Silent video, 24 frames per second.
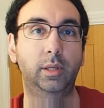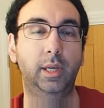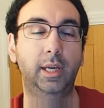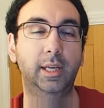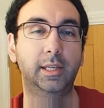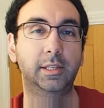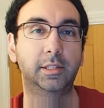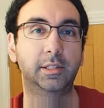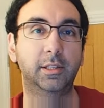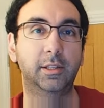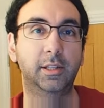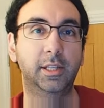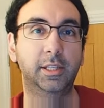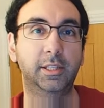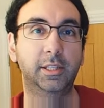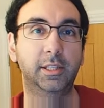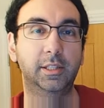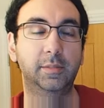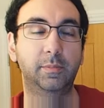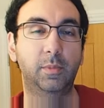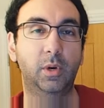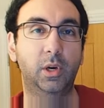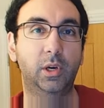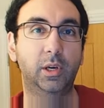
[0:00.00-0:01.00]
Okay, so this
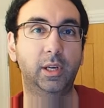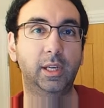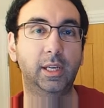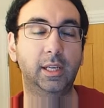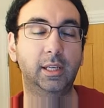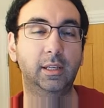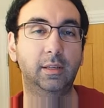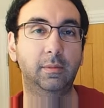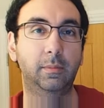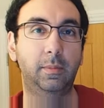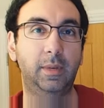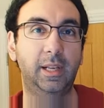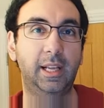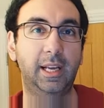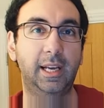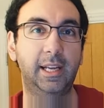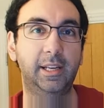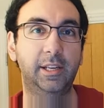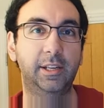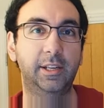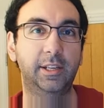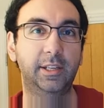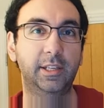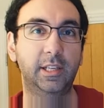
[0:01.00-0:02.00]
is my plan
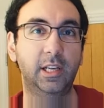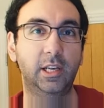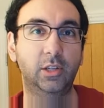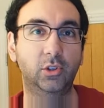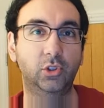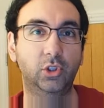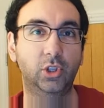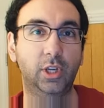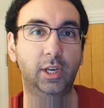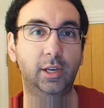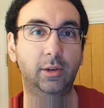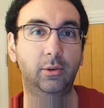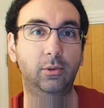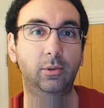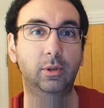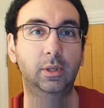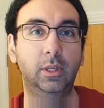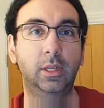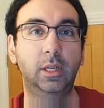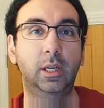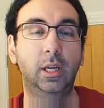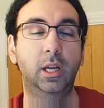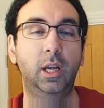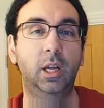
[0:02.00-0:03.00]
in a nutshell.
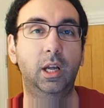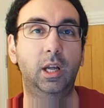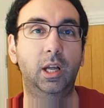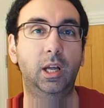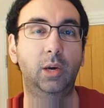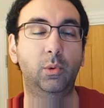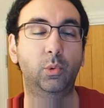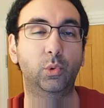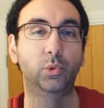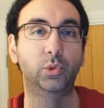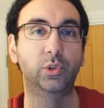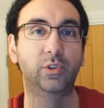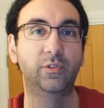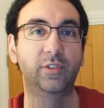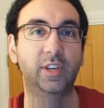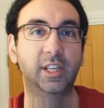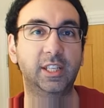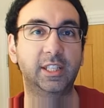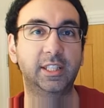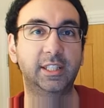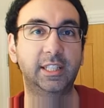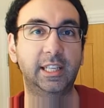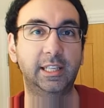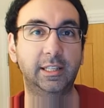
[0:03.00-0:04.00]
I want to
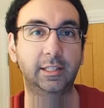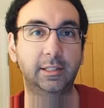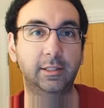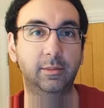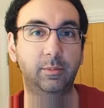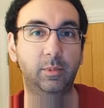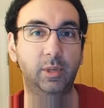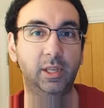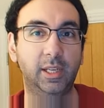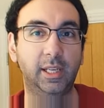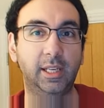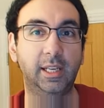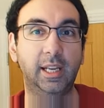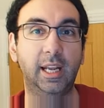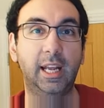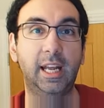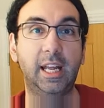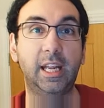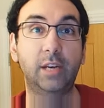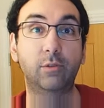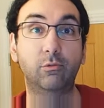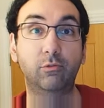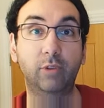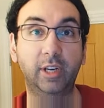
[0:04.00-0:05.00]
invest sensibly
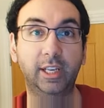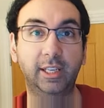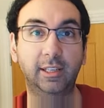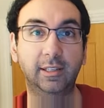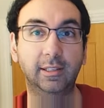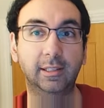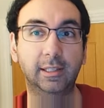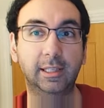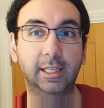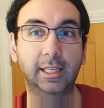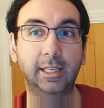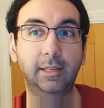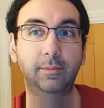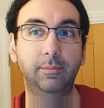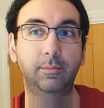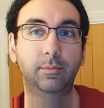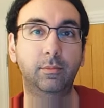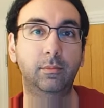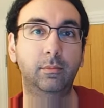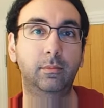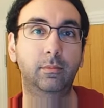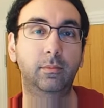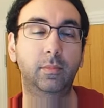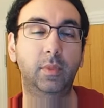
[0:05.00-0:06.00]
and regularly,
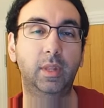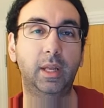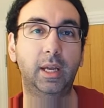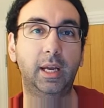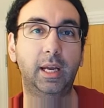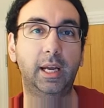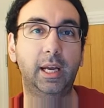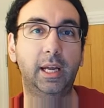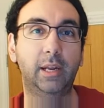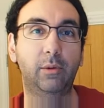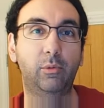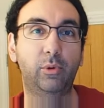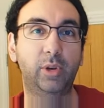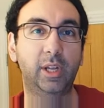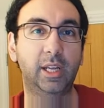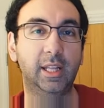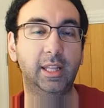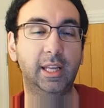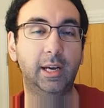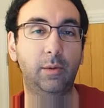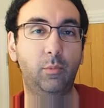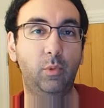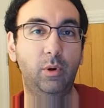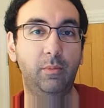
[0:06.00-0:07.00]
and I want to hit
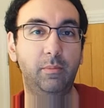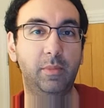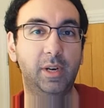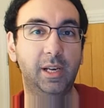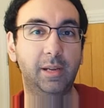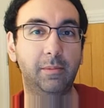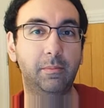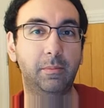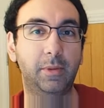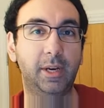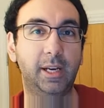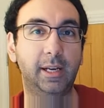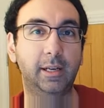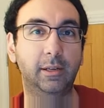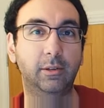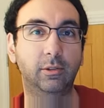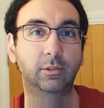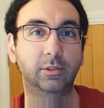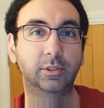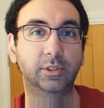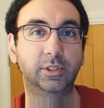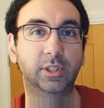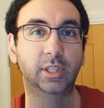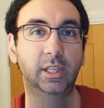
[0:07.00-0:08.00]
that £1 million
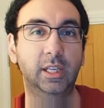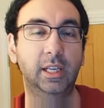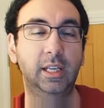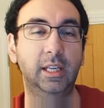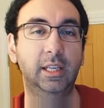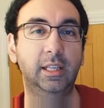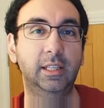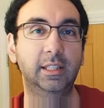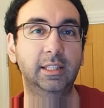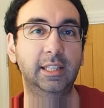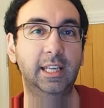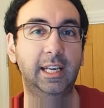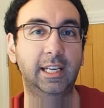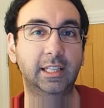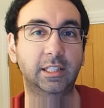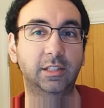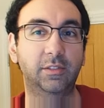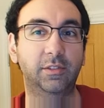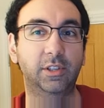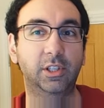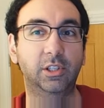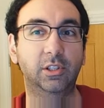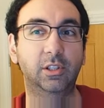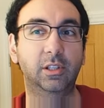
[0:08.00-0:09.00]
tax
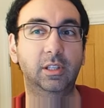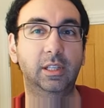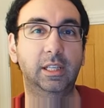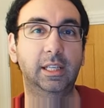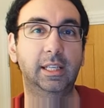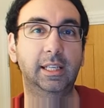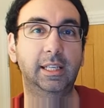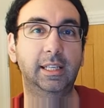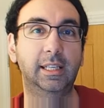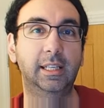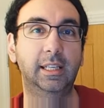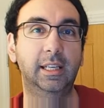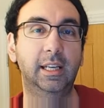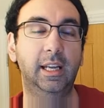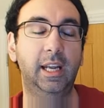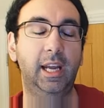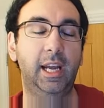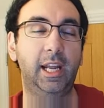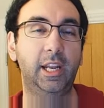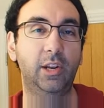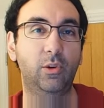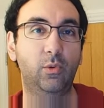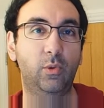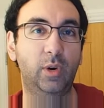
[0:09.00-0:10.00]
efficiently,
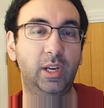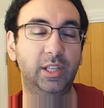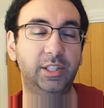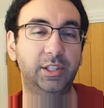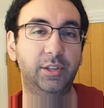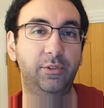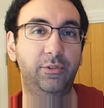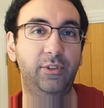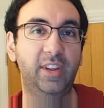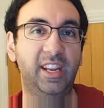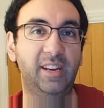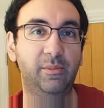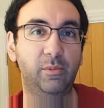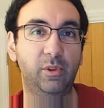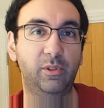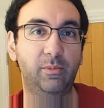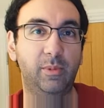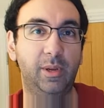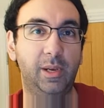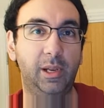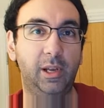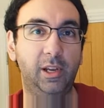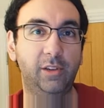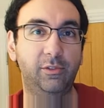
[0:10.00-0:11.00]
and it all has to fit in with my
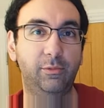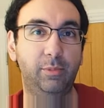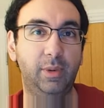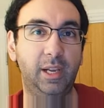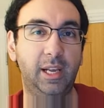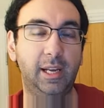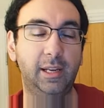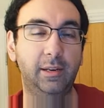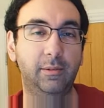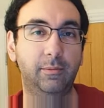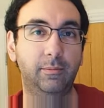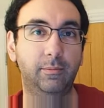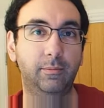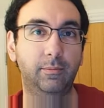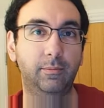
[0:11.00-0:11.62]
life plan.